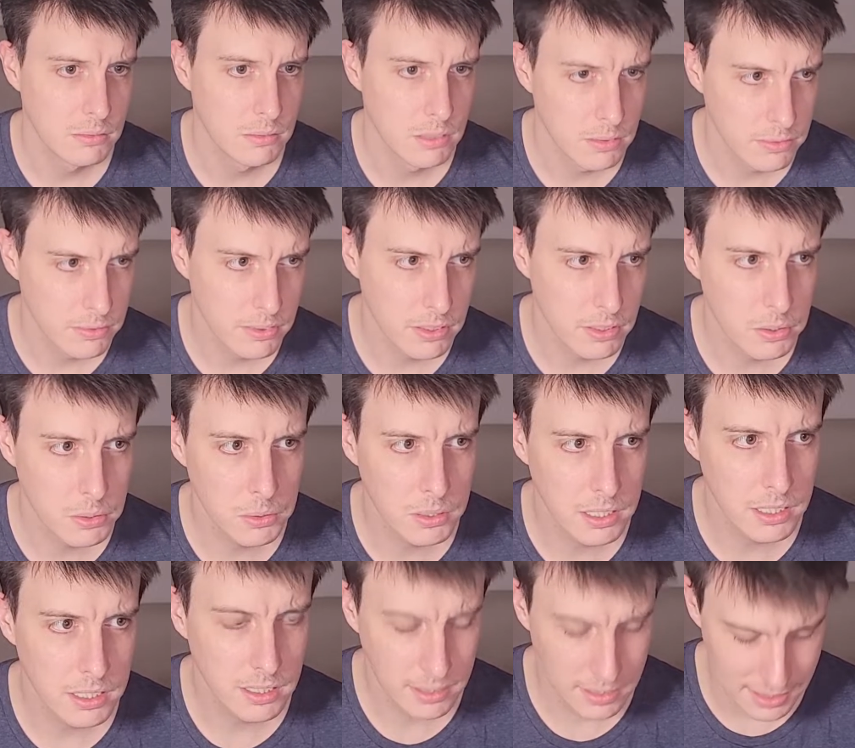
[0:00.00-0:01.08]

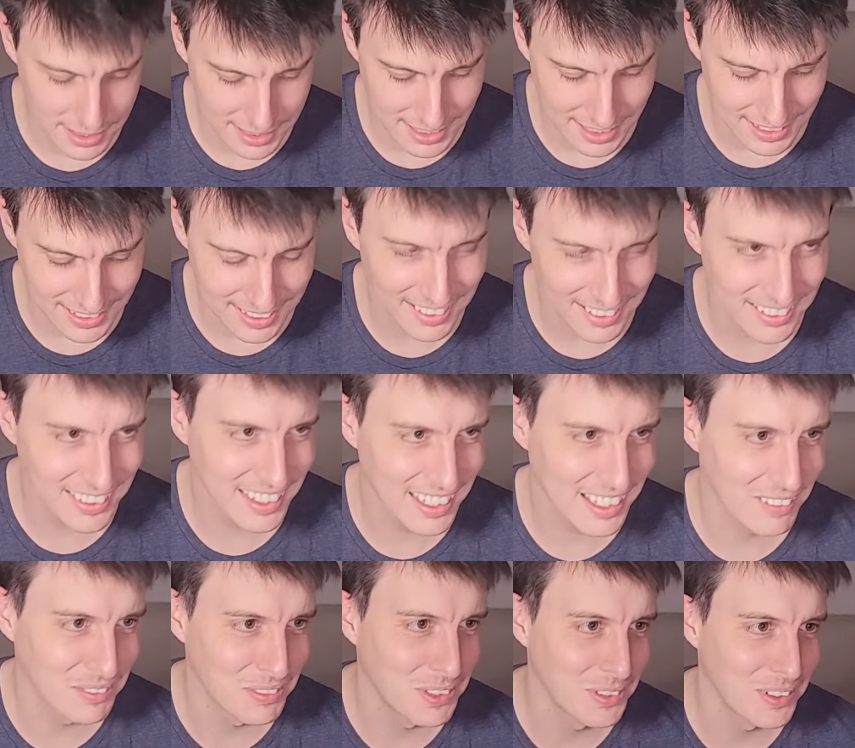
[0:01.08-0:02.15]
Reviewing. I don't think
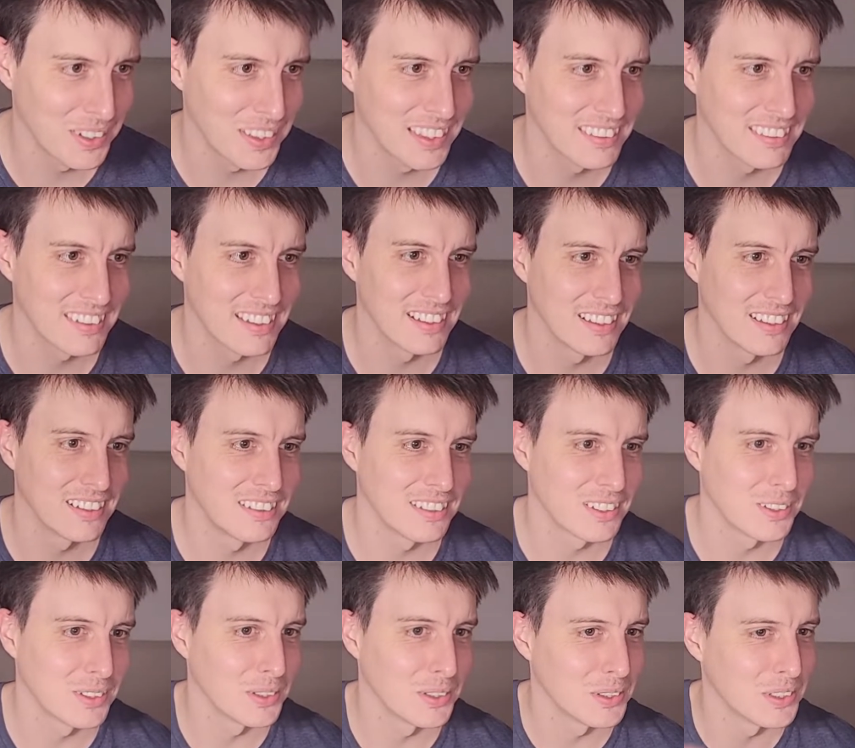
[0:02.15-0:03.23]
I'm doing this in a
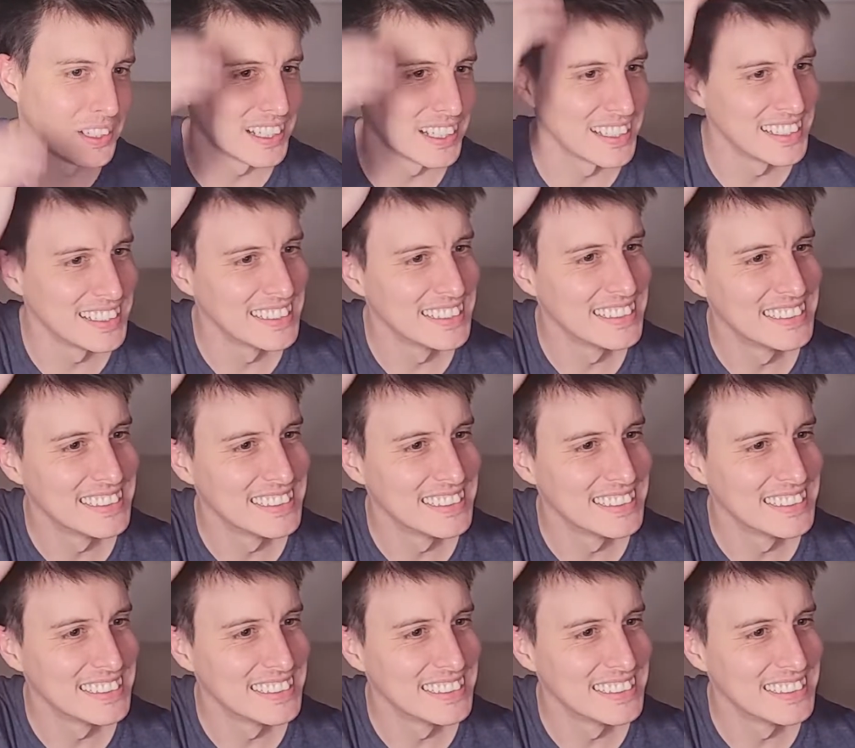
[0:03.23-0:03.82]
logical order.